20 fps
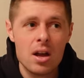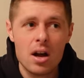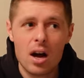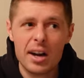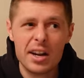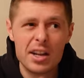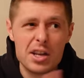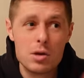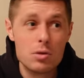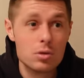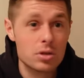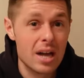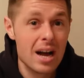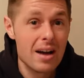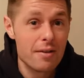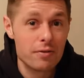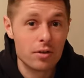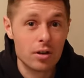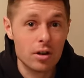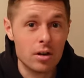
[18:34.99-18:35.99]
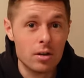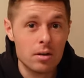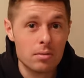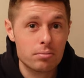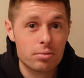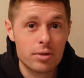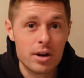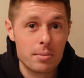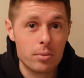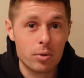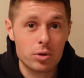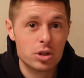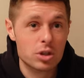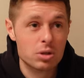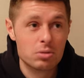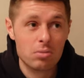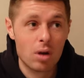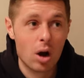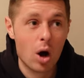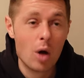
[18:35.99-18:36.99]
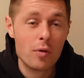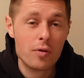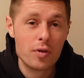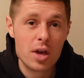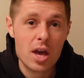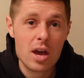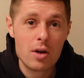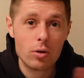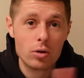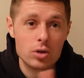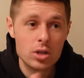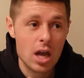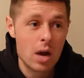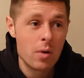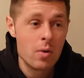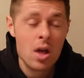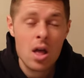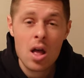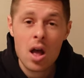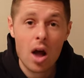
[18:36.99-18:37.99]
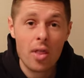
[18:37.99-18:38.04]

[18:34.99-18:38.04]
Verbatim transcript: And I used that for pretty much half a year or so.